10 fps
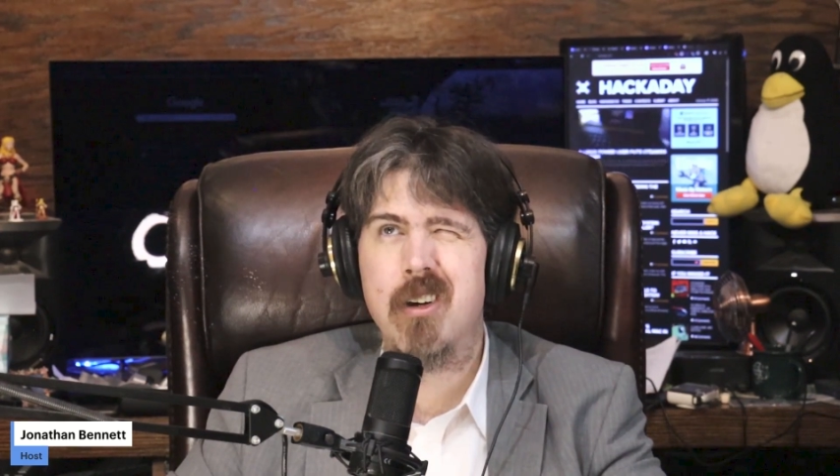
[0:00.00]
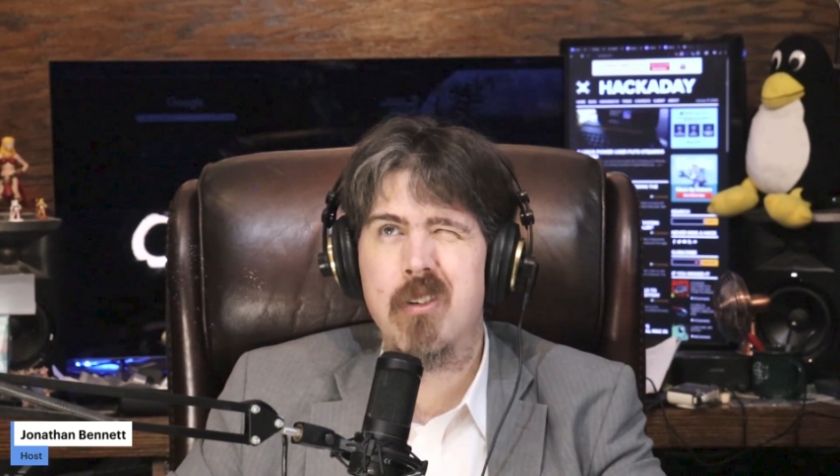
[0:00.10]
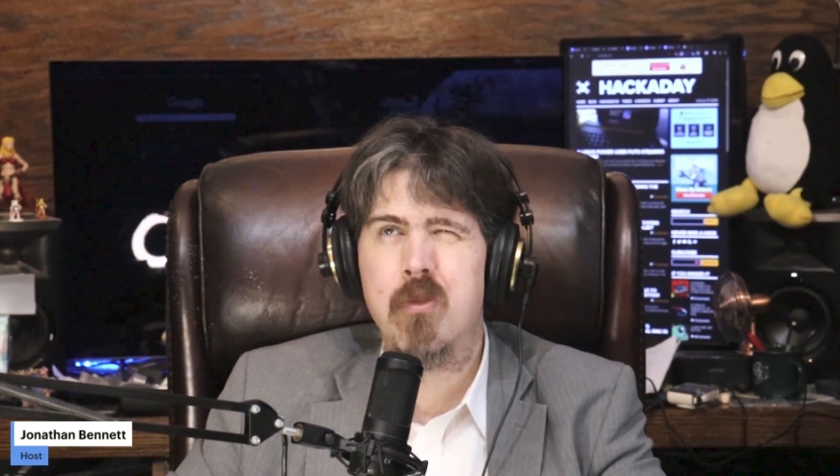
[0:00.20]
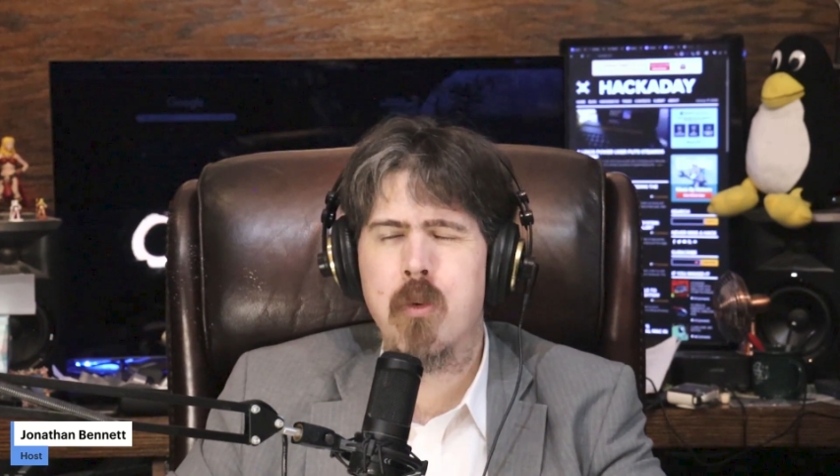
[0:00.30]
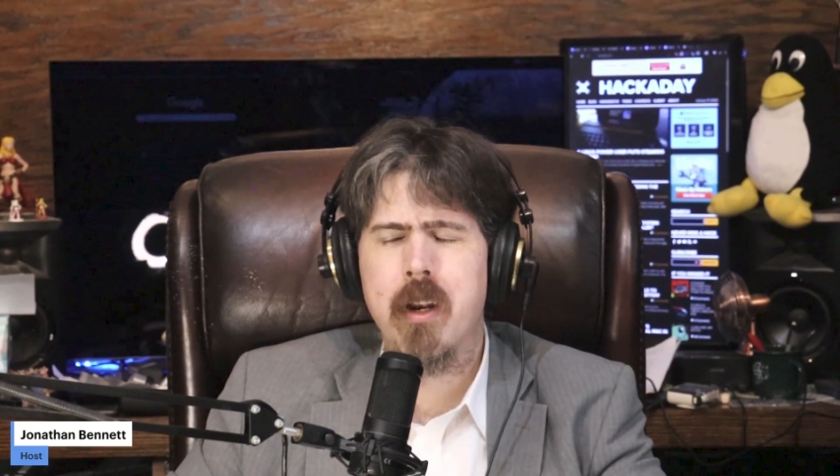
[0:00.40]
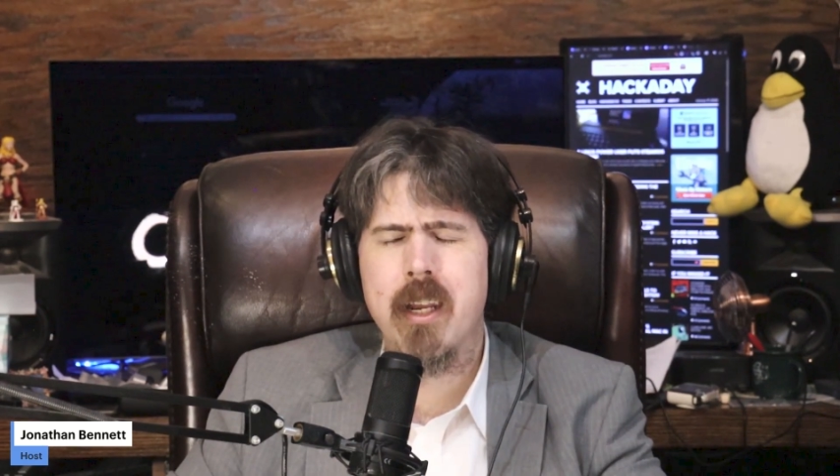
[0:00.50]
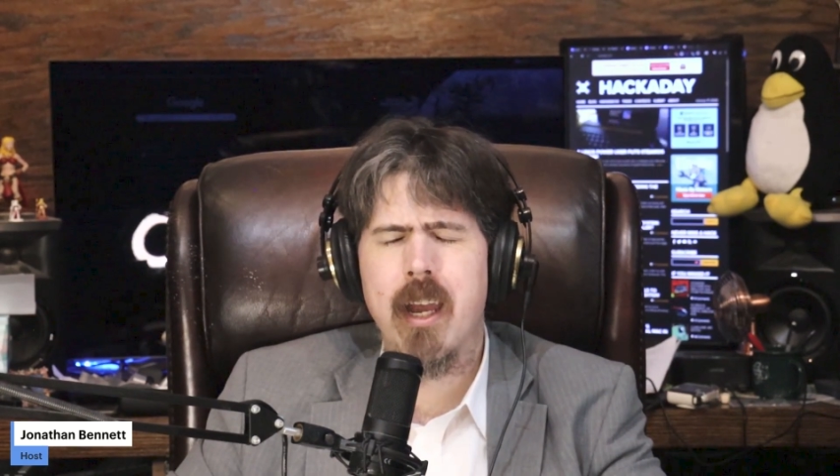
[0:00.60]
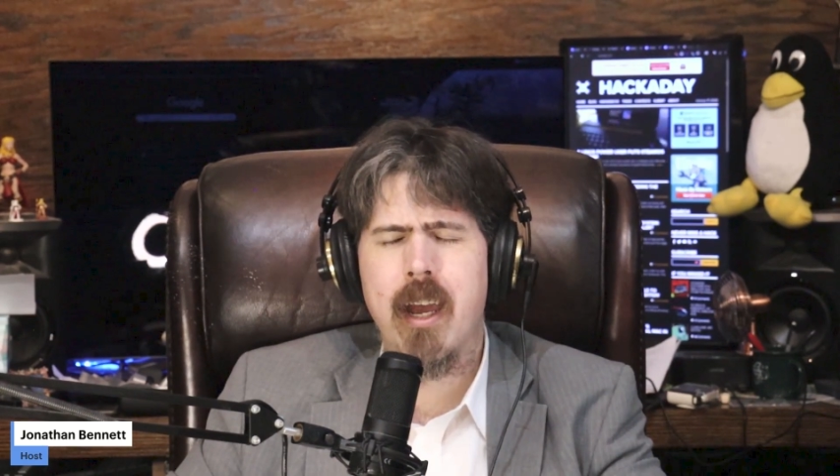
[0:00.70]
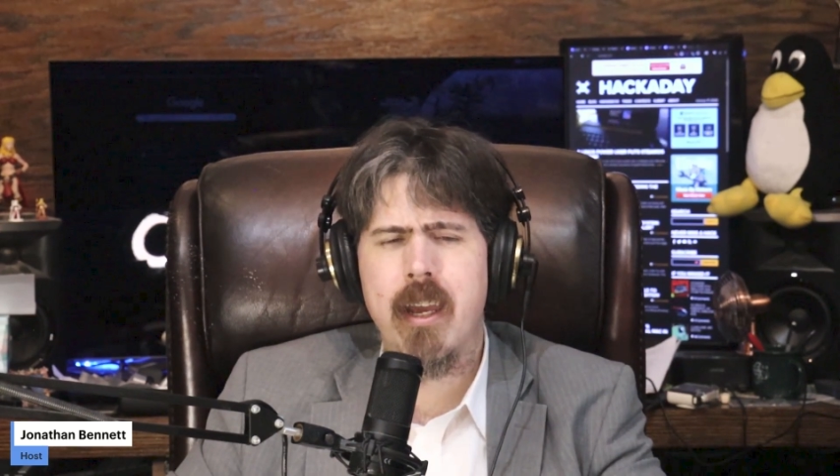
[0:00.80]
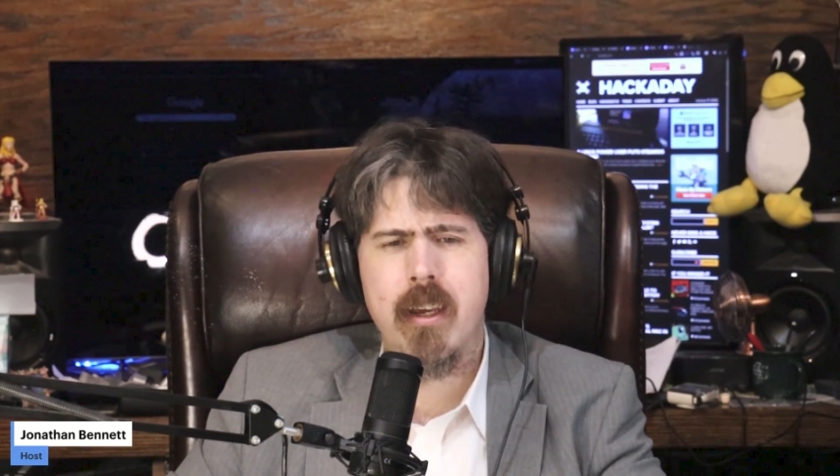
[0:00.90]
running
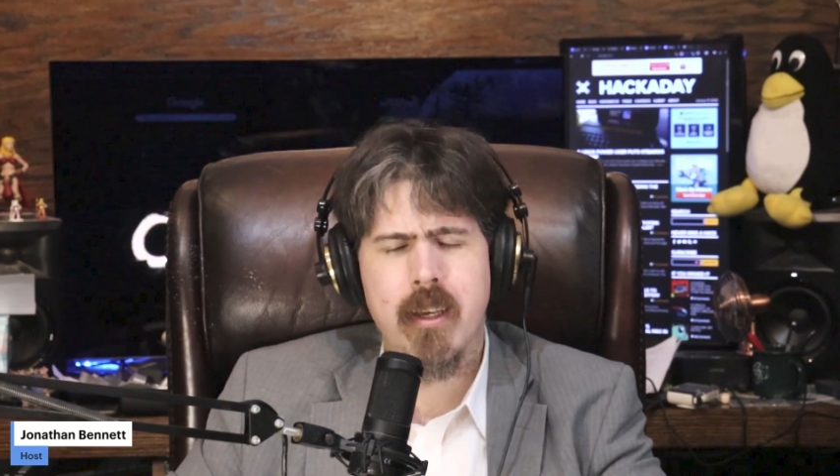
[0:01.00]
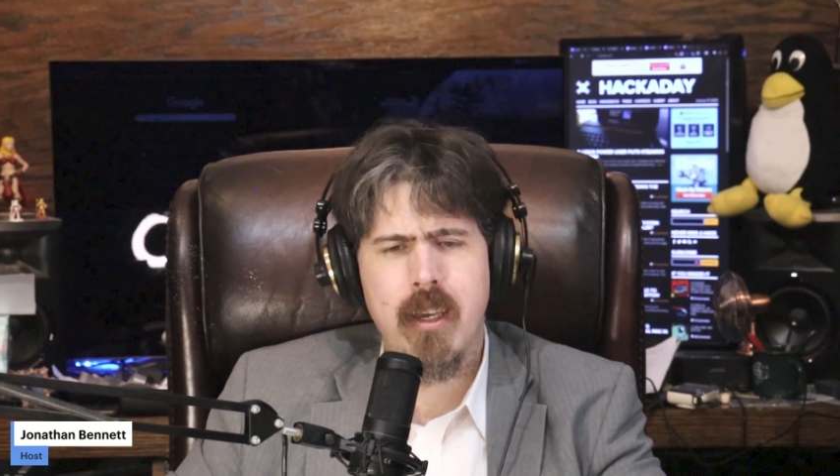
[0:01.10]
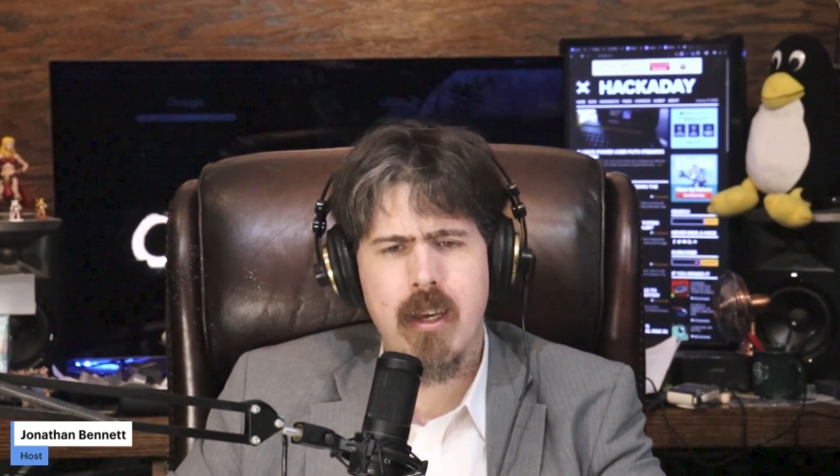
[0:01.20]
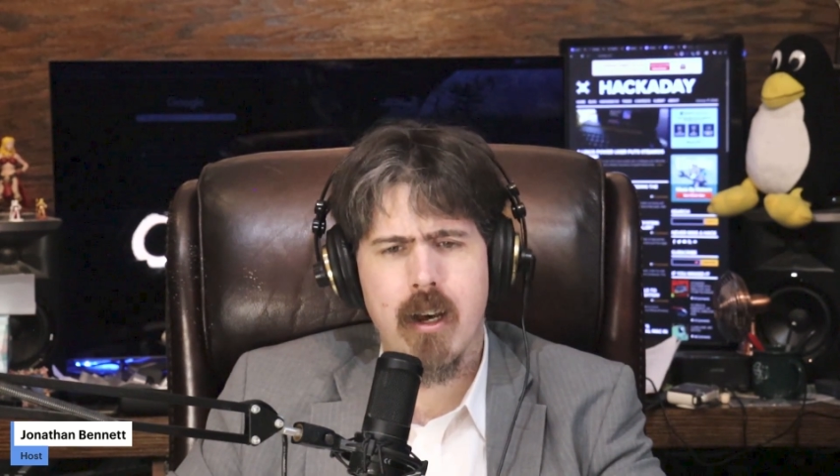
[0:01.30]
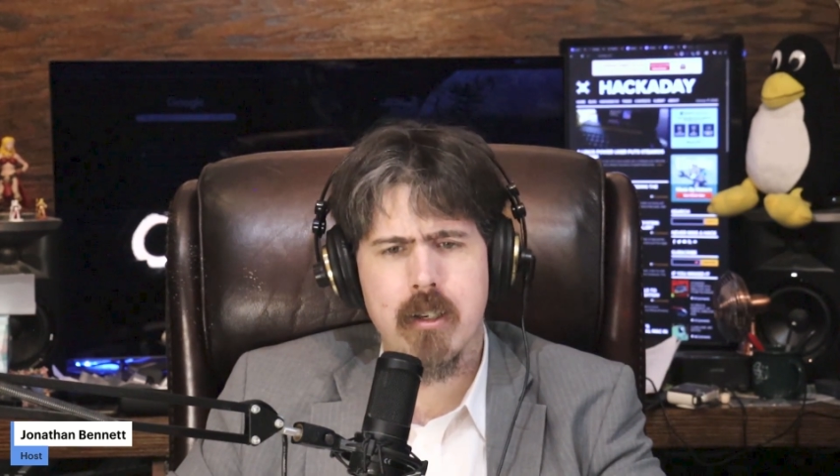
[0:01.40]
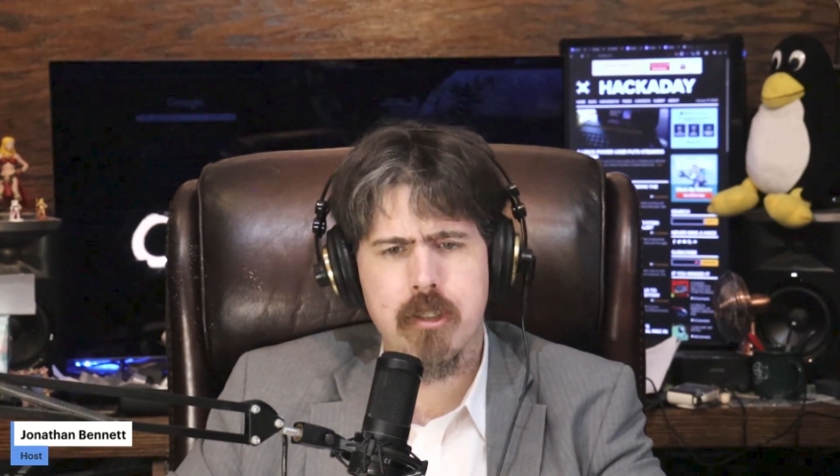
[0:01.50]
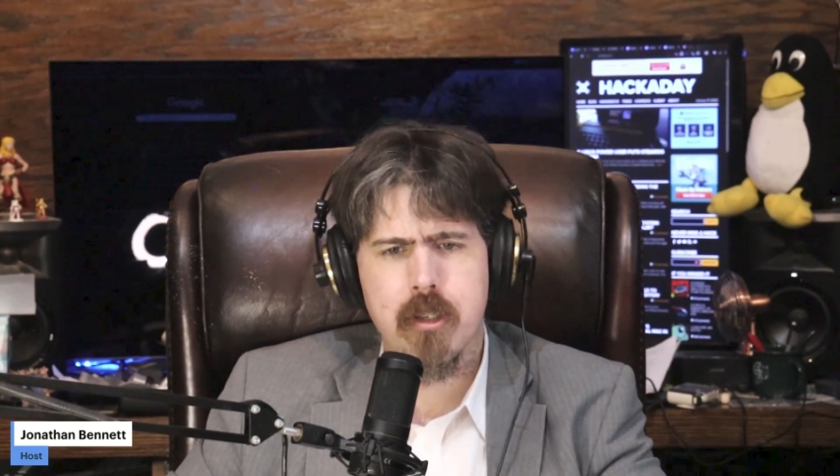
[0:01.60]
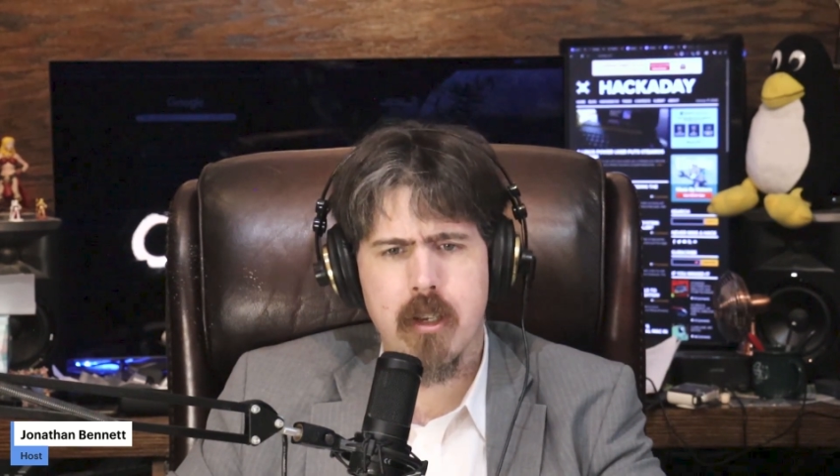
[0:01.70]
a kiosk,